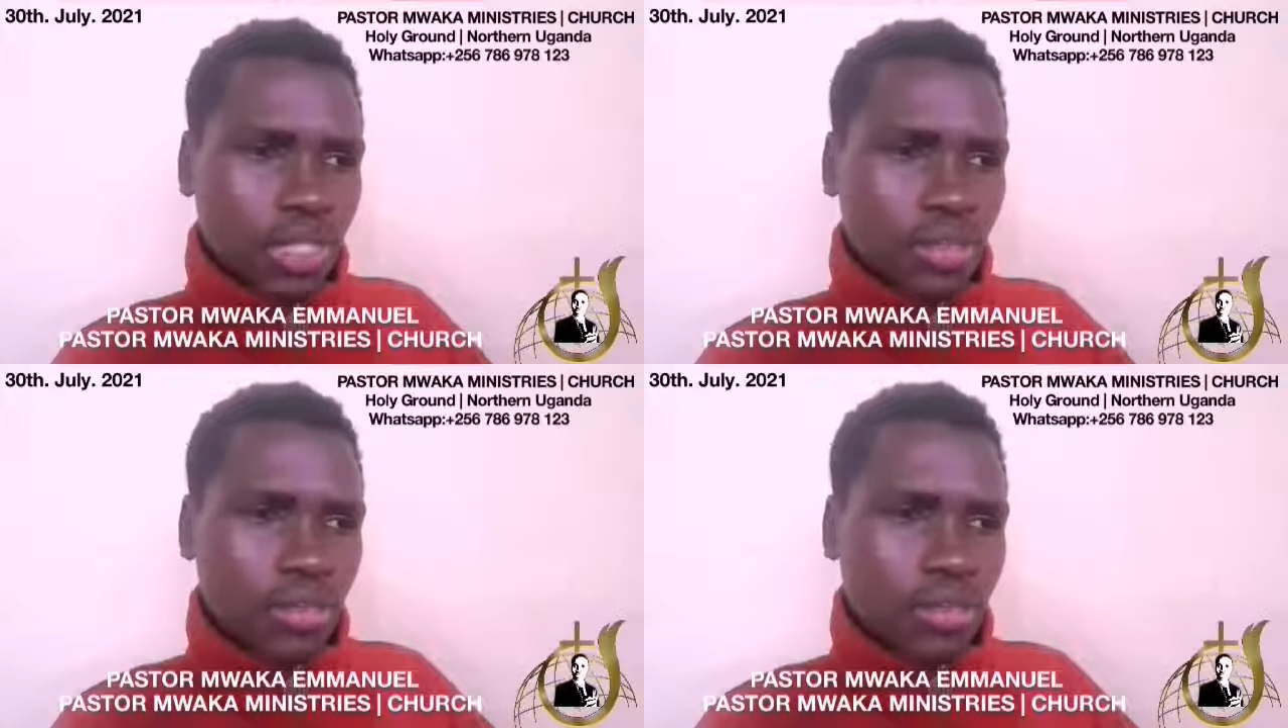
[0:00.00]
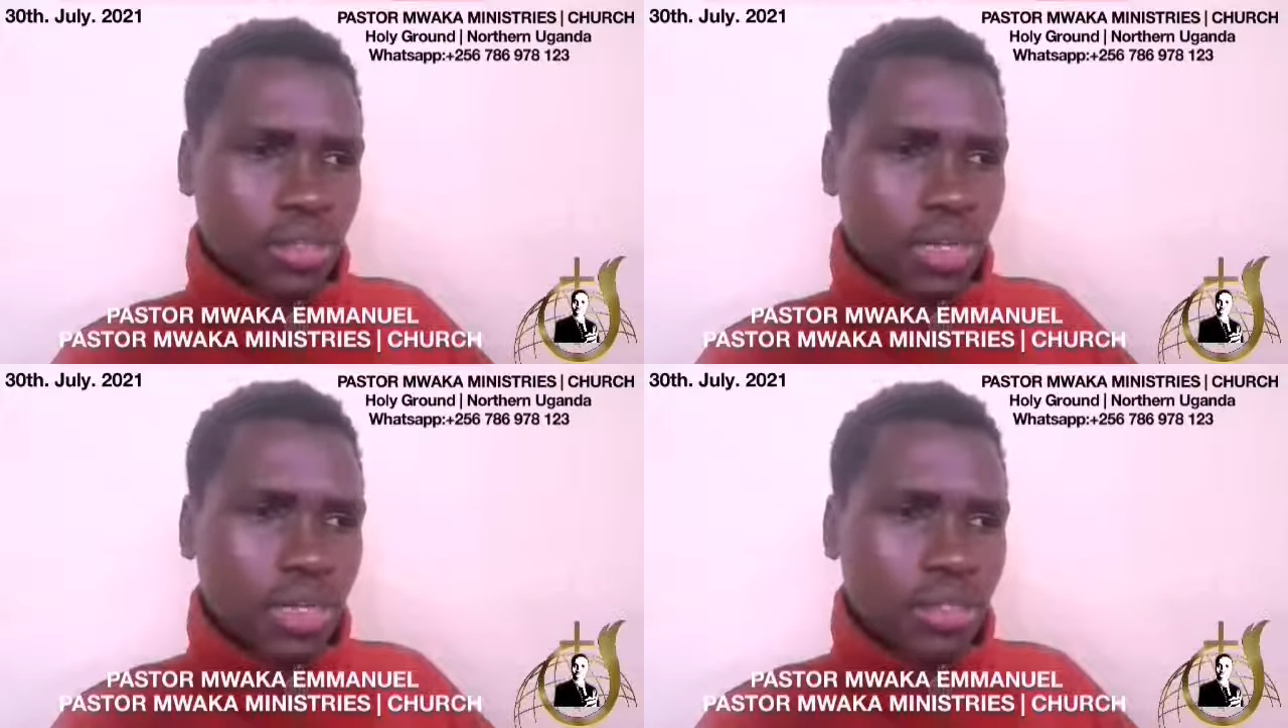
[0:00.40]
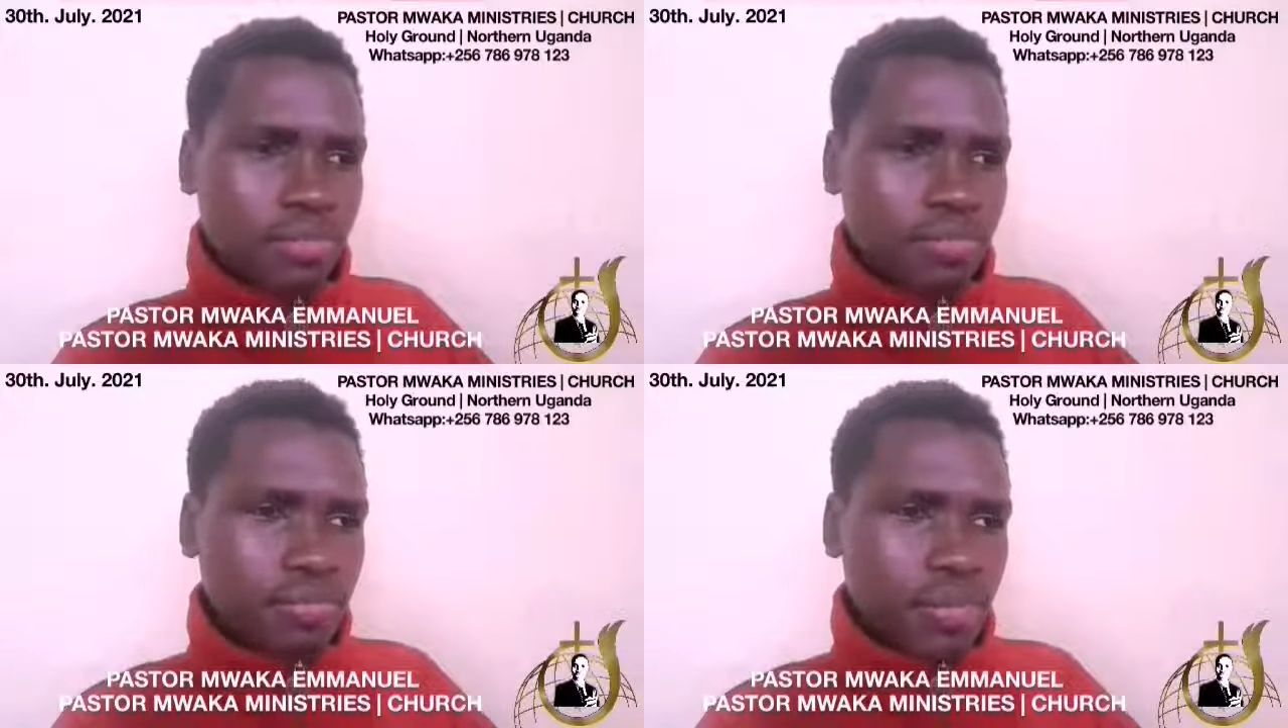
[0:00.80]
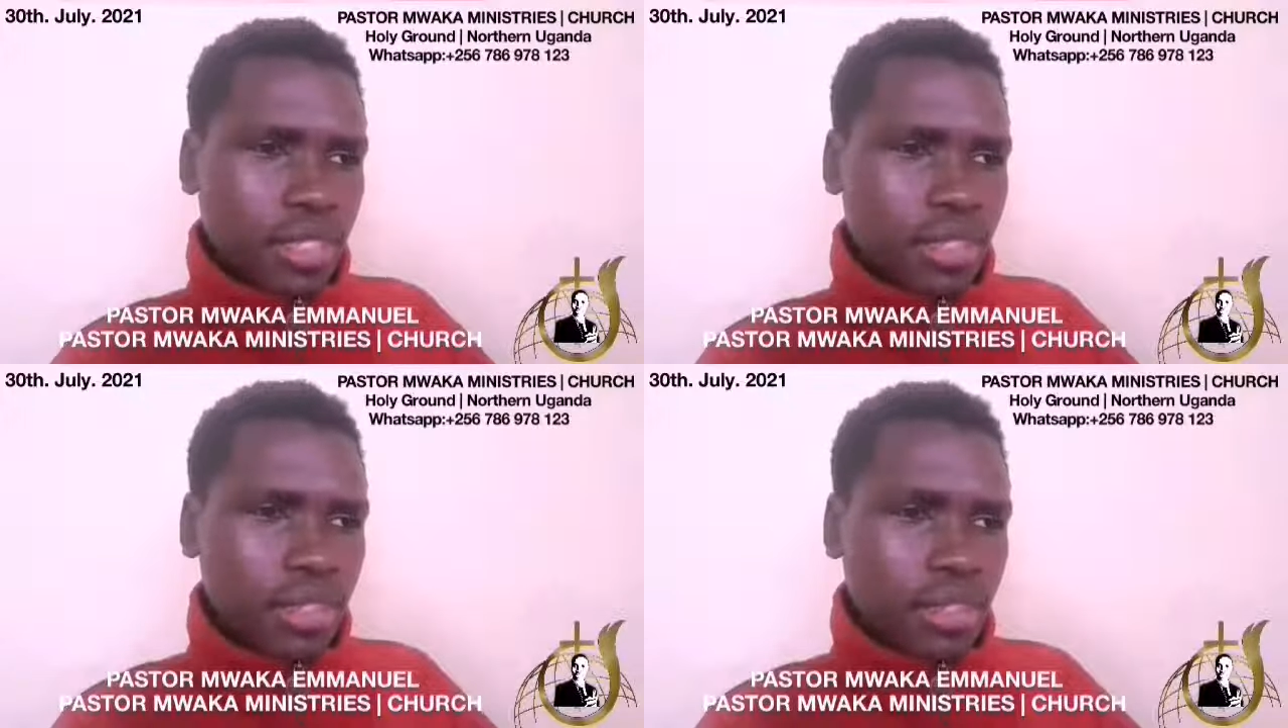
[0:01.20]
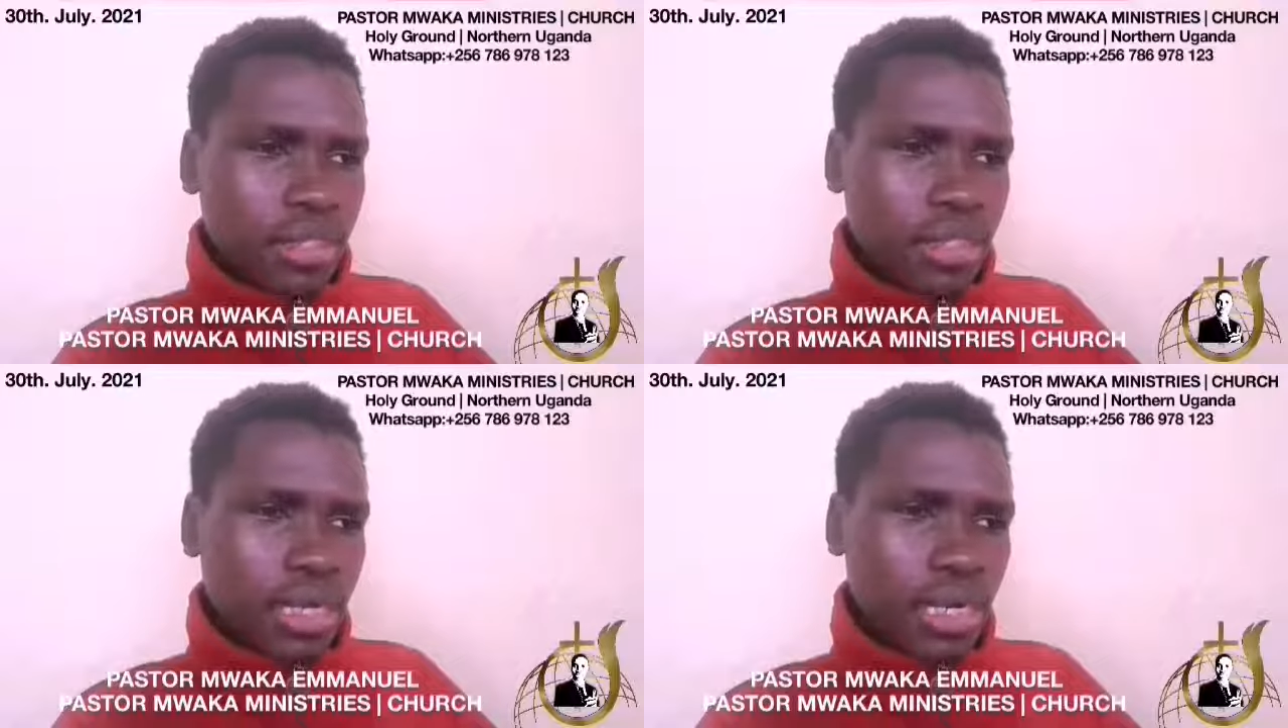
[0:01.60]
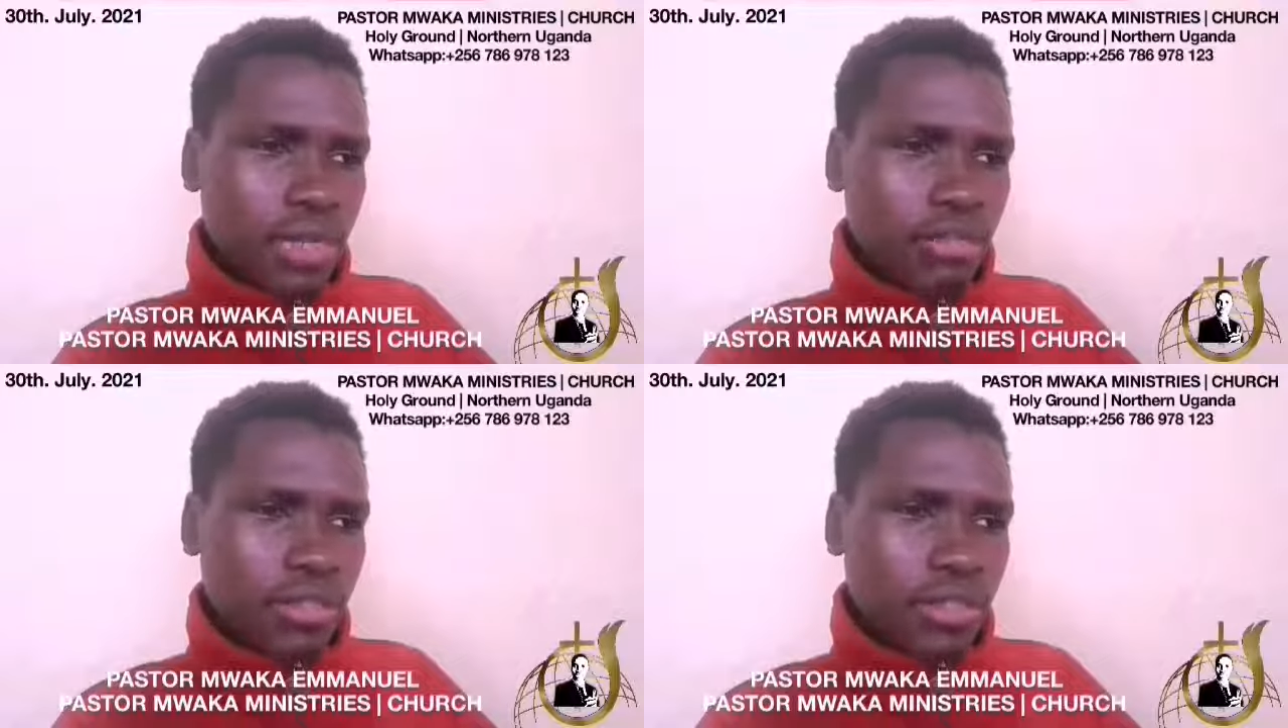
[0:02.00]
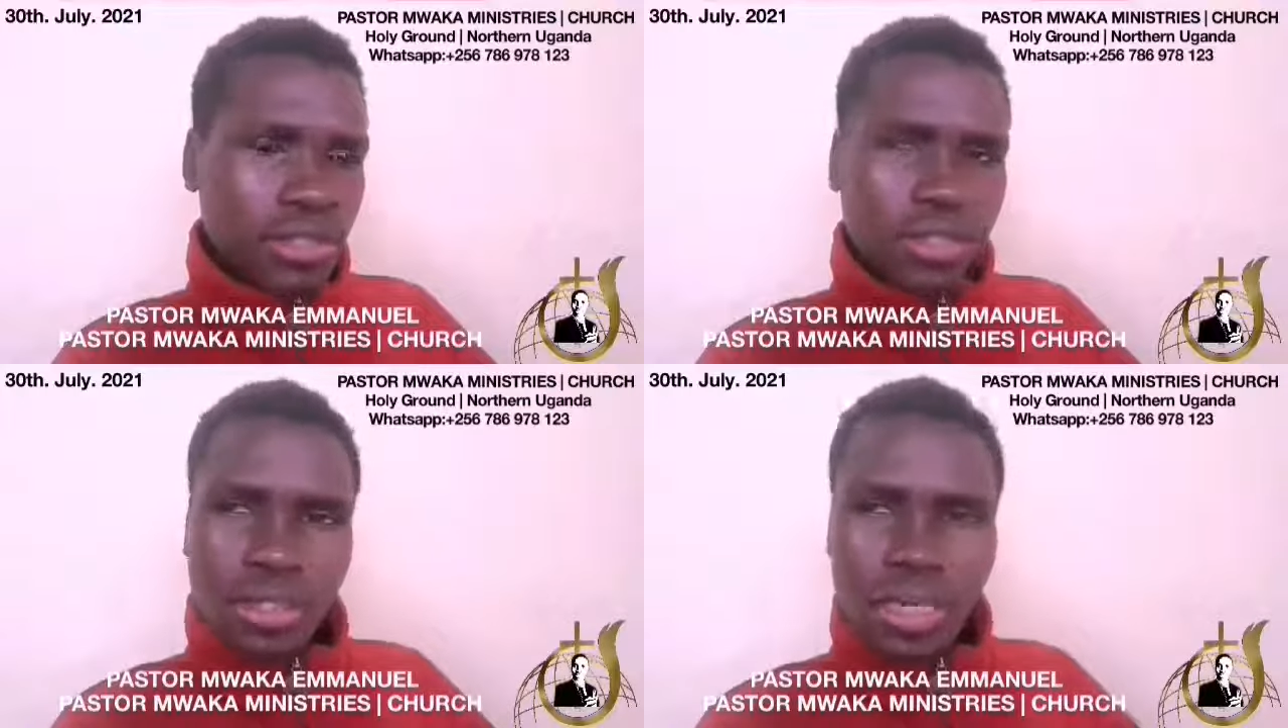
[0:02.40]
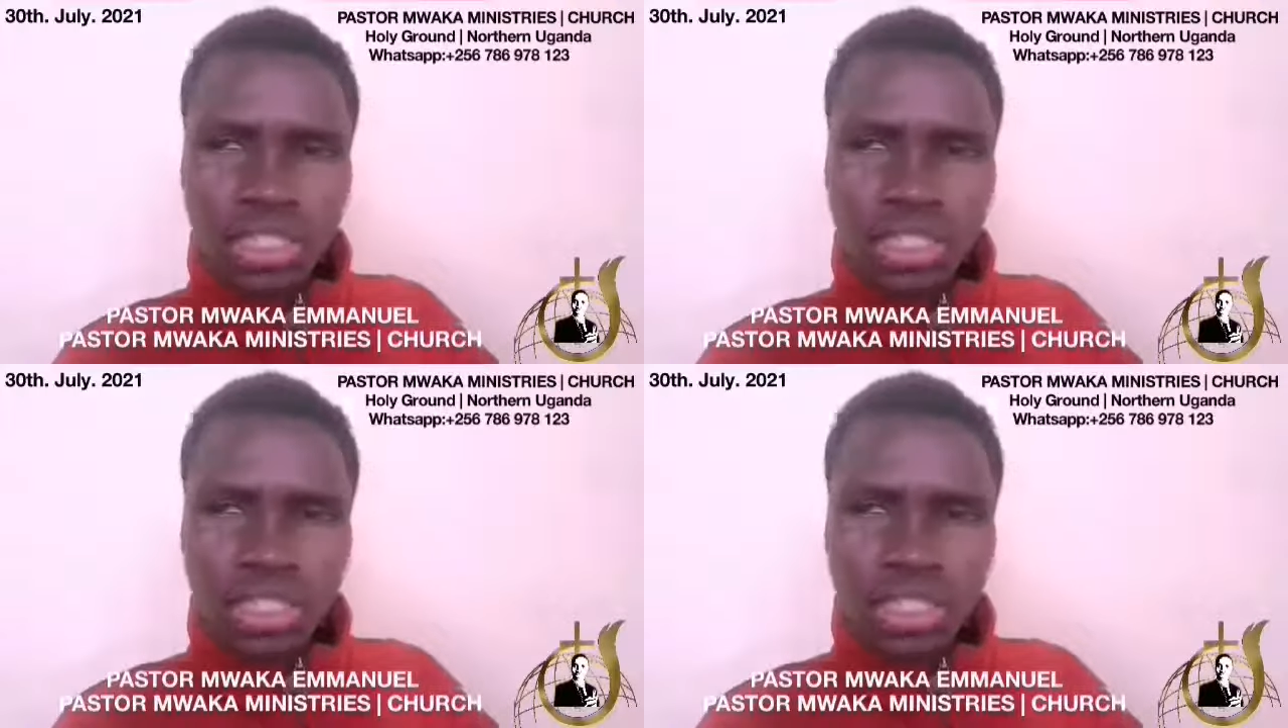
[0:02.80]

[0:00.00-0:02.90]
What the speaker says: because the clouds